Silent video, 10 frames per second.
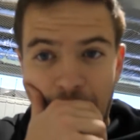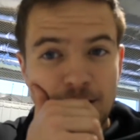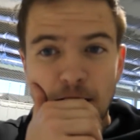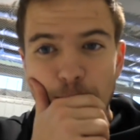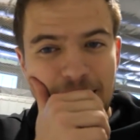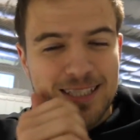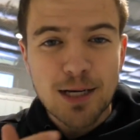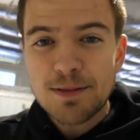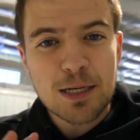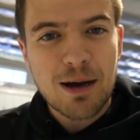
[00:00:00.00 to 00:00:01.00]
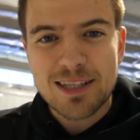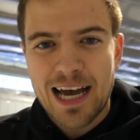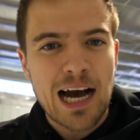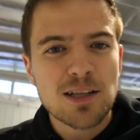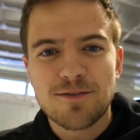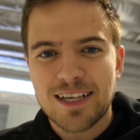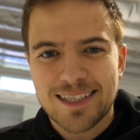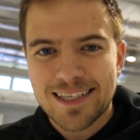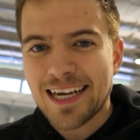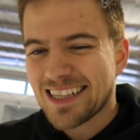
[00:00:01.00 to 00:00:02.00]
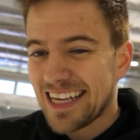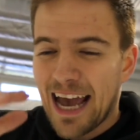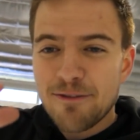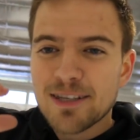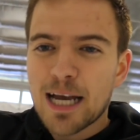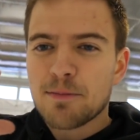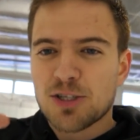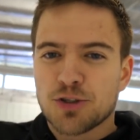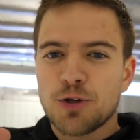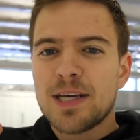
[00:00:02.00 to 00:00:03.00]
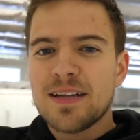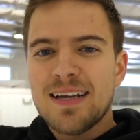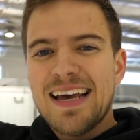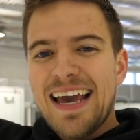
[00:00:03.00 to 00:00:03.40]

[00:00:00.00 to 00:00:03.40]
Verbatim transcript: I don't know, man, something about that elevate stick, like every time I shoot it,